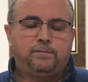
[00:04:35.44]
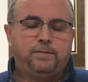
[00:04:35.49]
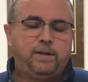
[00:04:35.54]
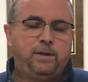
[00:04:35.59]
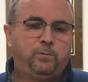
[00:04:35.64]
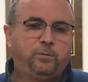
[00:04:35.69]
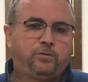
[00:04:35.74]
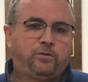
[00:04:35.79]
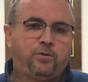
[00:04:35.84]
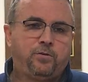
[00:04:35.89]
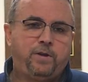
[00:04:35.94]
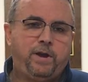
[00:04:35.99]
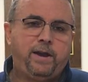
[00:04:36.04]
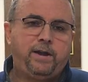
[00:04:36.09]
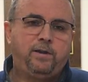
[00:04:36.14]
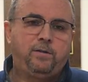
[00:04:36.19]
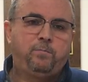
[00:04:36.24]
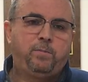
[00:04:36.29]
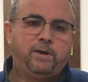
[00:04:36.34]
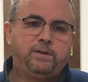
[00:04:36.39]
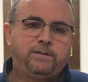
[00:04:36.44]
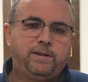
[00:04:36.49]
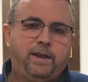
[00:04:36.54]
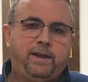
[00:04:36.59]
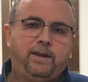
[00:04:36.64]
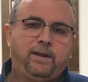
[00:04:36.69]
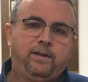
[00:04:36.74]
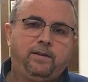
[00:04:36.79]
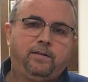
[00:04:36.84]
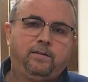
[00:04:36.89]
It was created by
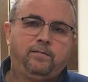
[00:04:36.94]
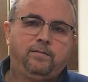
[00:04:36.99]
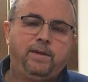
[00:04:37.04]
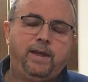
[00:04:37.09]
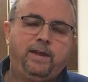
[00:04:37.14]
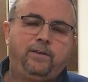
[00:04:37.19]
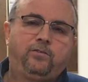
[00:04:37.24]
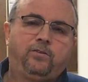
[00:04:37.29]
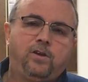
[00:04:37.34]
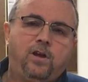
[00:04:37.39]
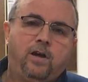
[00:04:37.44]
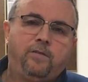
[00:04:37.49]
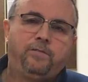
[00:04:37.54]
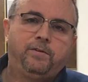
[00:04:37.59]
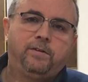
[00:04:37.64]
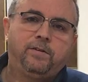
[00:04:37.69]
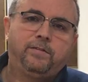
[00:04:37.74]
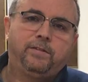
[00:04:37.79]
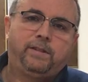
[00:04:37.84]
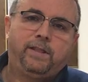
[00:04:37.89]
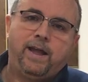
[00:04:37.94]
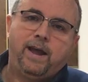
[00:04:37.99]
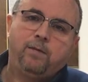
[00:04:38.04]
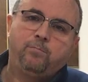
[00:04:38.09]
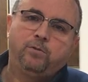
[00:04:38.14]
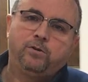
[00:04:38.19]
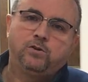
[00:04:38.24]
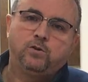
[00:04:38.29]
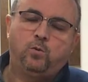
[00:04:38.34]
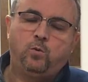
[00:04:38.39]
taking Nasonoff into the
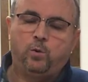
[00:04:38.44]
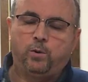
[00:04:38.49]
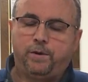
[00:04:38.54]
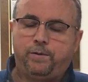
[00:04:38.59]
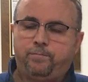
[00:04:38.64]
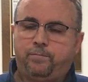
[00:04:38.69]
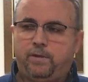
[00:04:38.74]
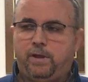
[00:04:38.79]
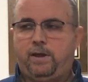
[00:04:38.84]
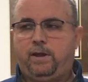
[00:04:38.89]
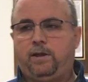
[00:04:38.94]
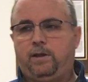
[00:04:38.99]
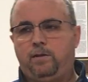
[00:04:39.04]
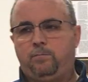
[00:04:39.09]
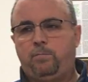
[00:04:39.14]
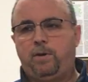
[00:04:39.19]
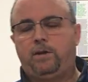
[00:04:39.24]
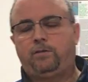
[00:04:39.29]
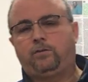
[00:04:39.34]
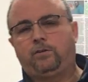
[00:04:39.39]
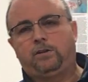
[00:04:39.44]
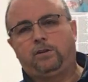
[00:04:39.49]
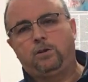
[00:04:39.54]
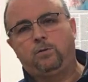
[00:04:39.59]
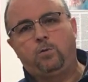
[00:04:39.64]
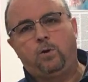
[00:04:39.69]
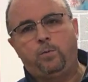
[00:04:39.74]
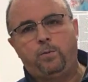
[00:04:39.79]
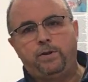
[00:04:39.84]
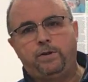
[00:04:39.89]
laboratory, and basically
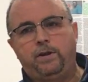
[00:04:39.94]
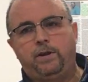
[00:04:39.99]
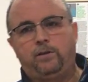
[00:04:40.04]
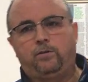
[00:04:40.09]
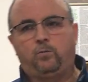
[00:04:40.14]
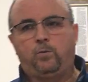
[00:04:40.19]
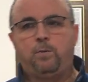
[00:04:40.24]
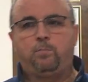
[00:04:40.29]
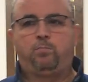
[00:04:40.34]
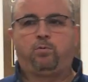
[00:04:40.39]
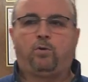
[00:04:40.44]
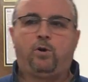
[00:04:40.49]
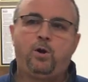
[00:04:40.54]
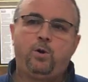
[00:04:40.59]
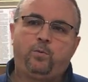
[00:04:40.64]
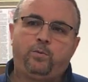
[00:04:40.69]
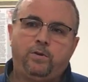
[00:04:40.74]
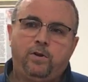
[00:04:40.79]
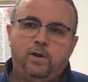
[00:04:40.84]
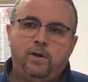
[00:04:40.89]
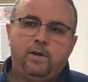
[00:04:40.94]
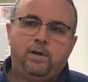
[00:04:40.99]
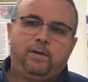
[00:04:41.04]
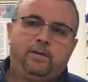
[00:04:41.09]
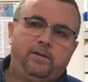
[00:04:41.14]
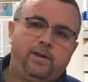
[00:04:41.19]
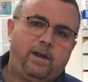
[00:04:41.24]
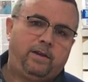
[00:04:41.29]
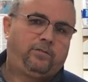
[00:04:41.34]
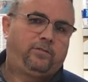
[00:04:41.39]
what we did is we broke
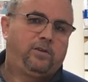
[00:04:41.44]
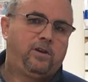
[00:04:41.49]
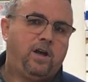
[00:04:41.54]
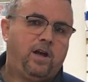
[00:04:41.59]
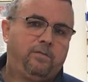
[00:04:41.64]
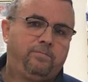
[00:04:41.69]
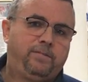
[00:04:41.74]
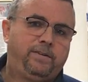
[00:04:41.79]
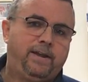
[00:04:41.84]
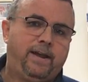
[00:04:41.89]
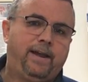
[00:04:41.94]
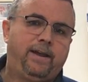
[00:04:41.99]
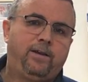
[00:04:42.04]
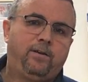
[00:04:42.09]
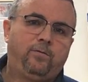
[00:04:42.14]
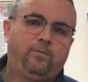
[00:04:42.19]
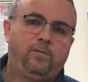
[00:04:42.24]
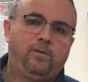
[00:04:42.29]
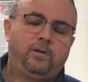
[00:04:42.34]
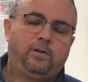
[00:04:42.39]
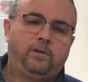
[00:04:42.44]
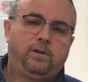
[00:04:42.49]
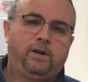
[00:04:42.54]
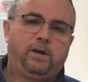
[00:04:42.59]
Nasonoff down